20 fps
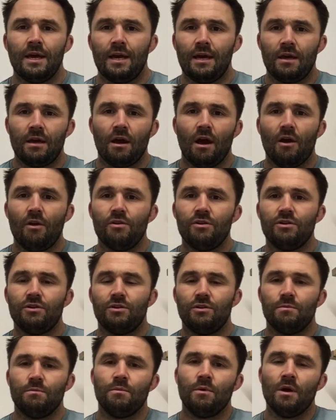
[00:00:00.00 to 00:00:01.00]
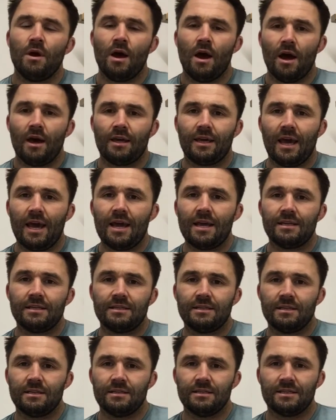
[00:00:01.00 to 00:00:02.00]
encourage them
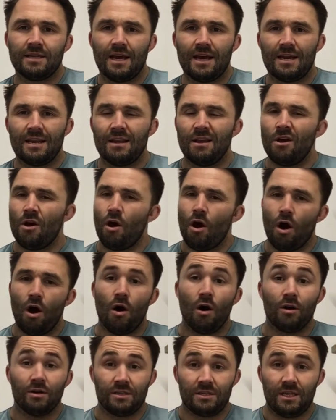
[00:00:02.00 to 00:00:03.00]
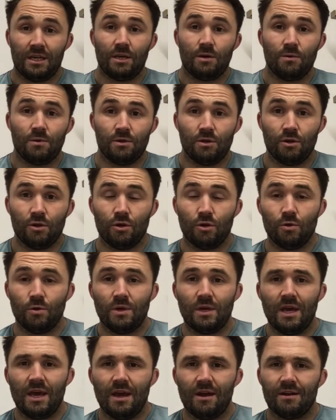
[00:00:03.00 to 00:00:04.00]
against, and saying, oh, I'll see you in the new
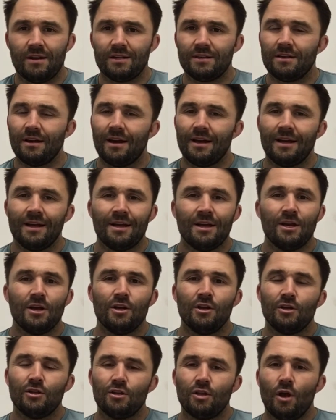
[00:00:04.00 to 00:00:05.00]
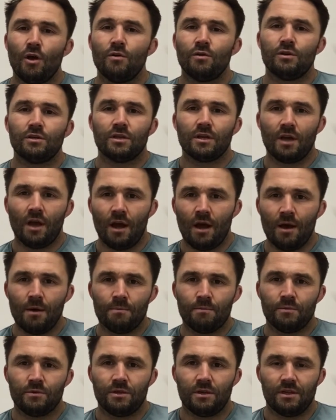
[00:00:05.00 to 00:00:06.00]
year. And it's like, don't
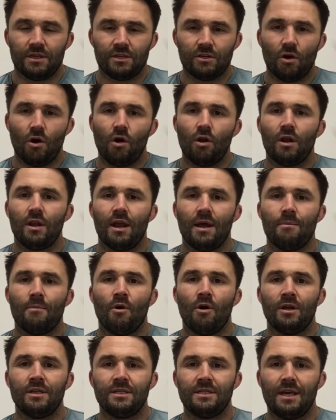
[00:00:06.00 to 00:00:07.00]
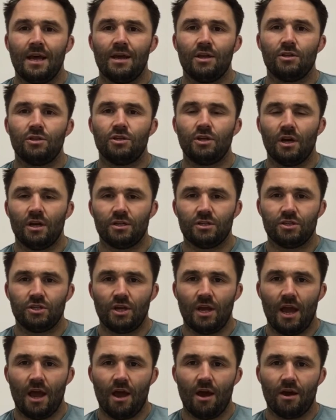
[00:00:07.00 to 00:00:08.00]
succumb to this holiday mindset just
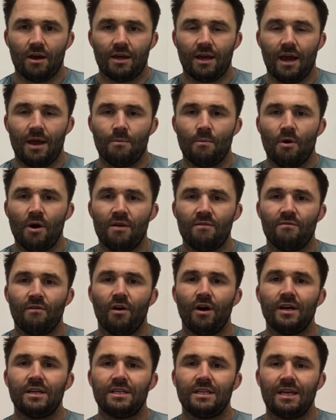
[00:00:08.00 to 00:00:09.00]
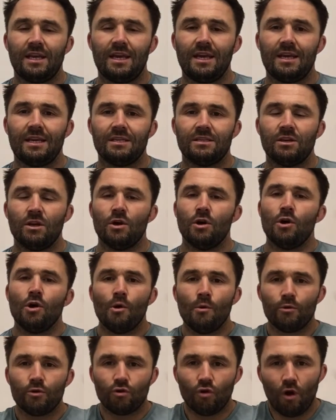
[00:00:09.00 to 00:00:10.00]
yet, okay? My advice is
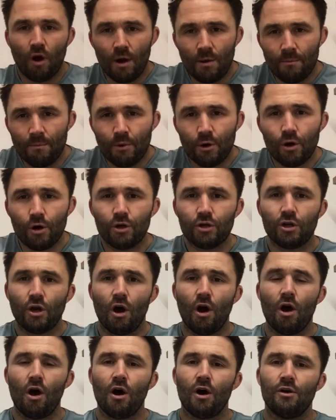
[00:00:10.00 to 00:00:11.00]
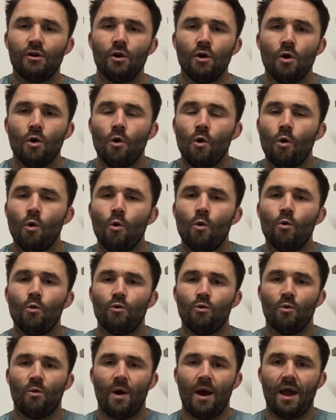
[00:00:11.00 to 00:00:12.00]
try and push hard
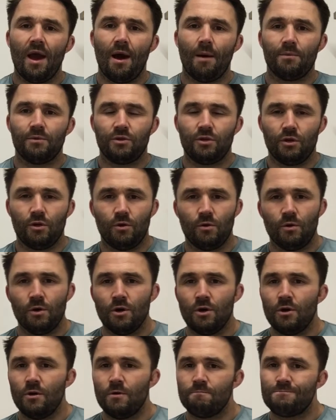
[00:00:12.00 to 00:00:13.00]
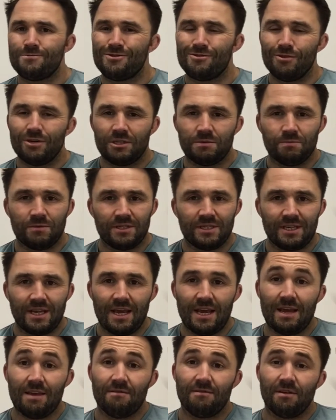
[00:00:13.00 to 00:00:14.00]
all the way up to Christmas
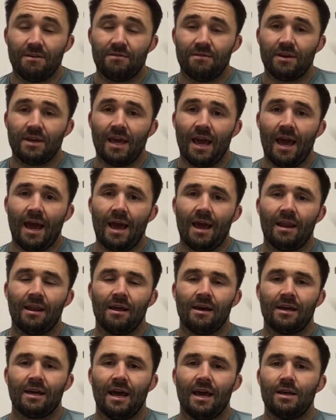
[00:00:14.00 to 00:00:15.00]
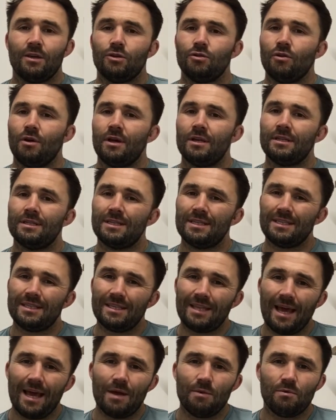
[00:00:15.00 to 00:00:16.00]
Eve if you can, okay? Try and
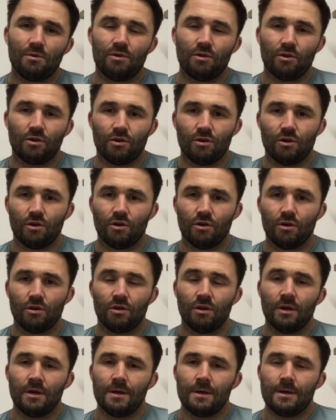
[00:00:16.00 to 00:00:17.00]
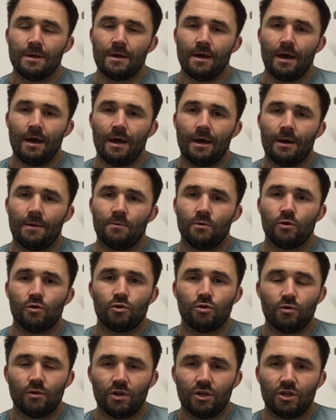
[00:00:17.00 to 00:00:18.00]
stay with your good
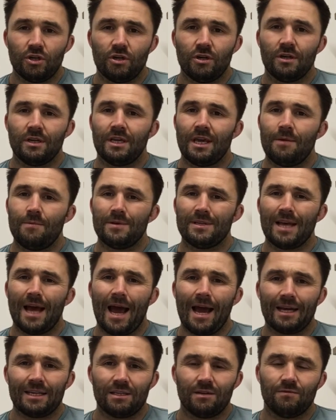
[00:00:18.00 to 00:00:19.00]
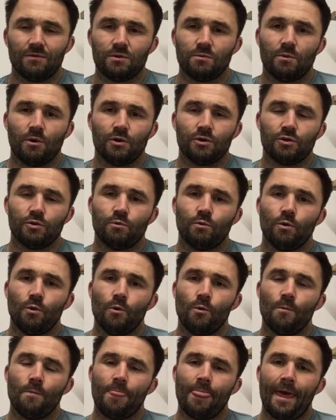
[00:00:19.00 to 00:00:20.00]
nutrition, keep as active as
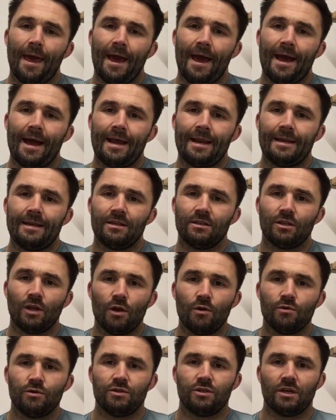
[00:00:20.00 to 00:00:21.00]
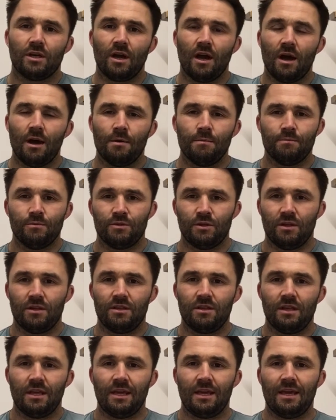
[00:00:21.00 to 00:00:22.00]
possible, and don't succumb to
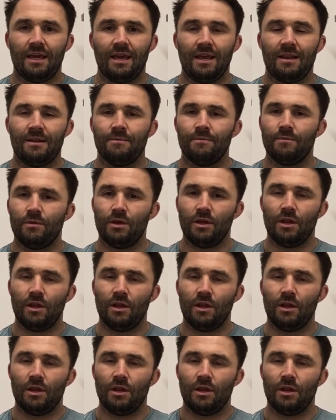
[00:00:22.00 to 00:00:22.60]
thinking,